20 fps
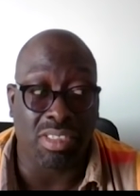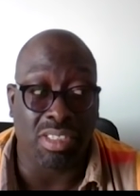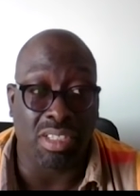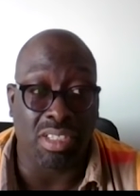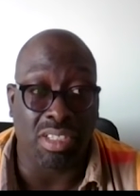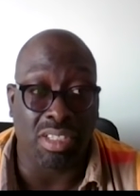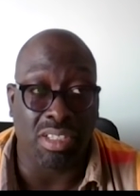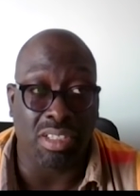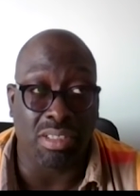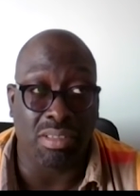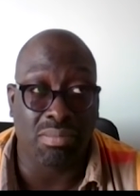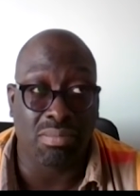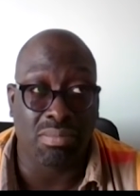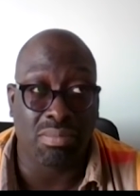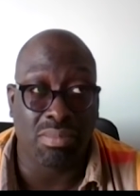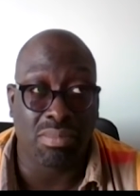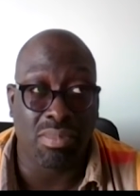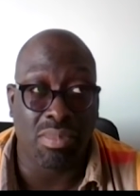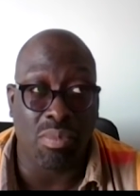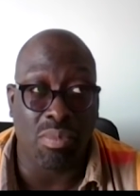the
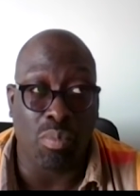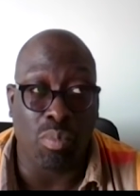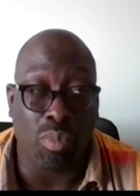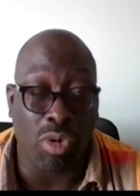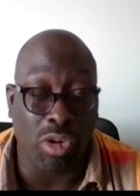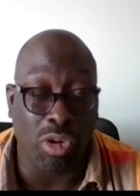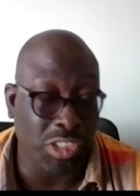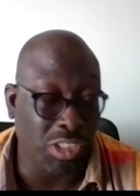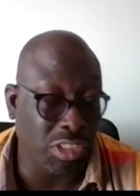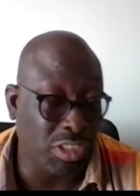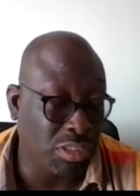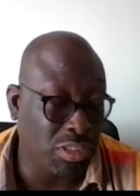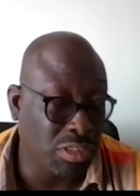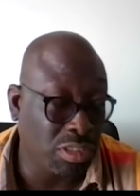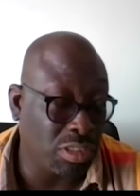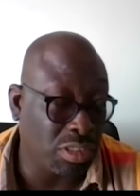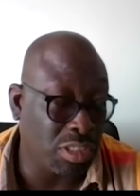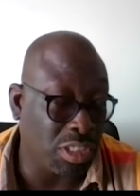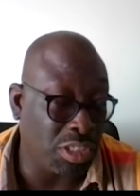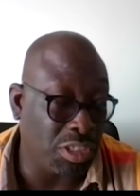
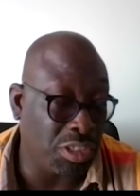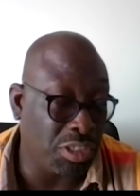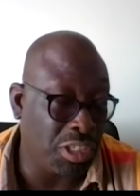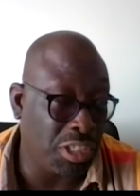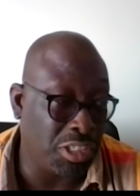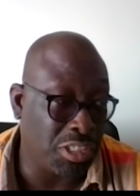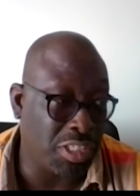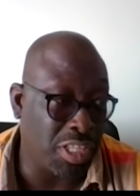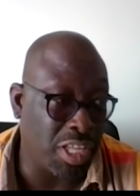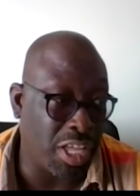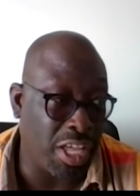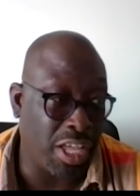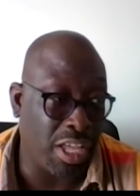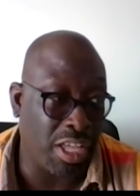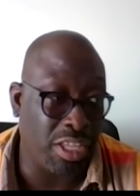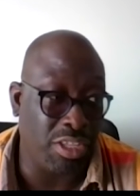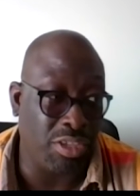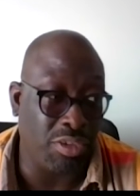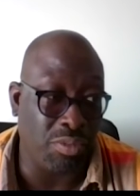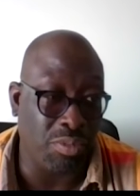modules or the units
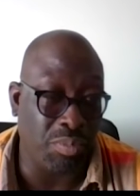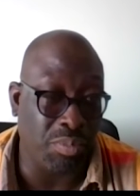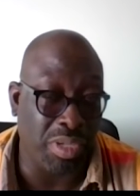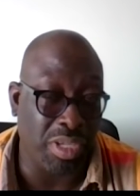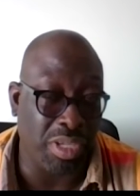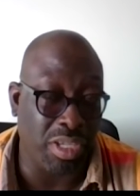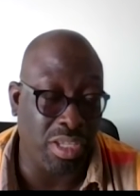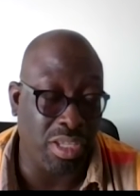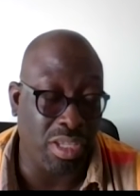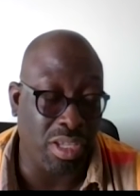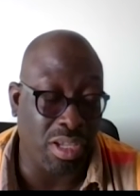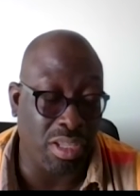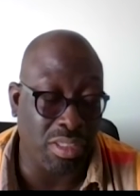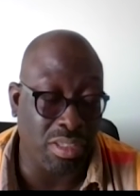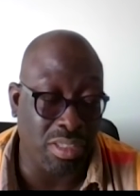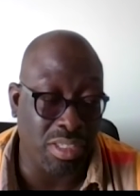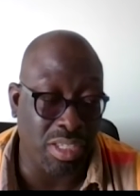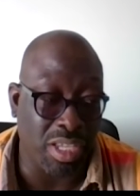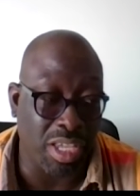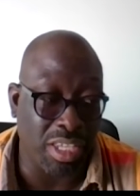that you will be
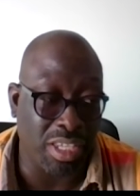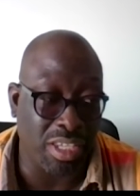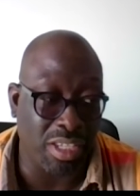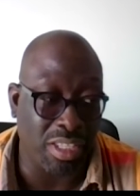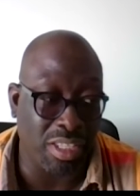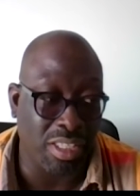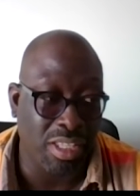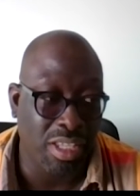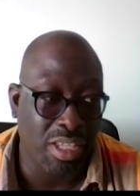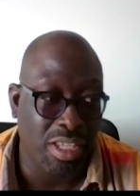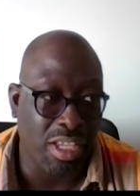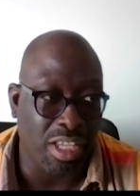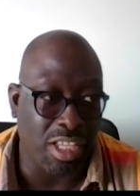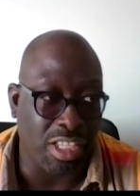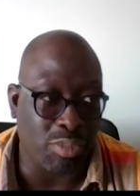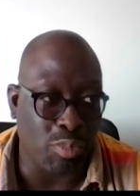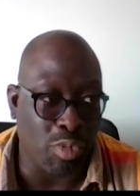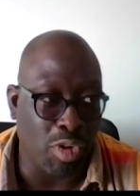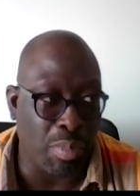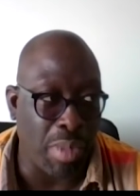undertaking.
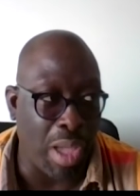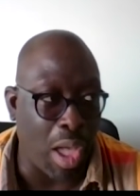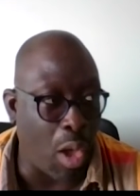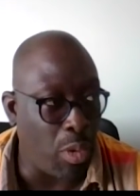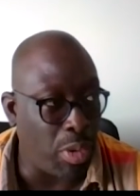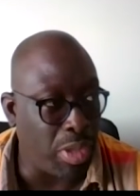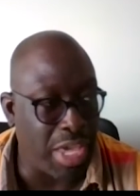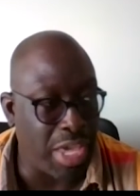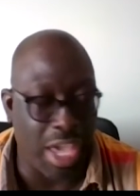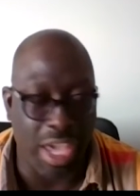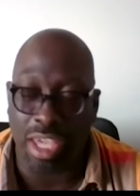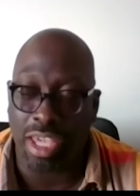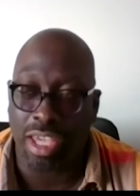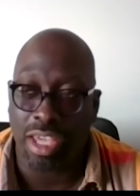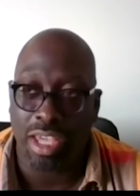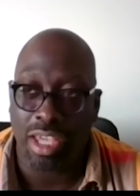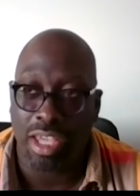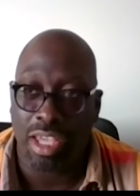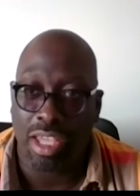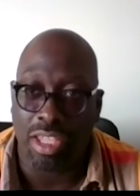It's more about
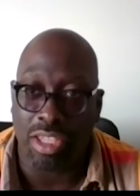okay,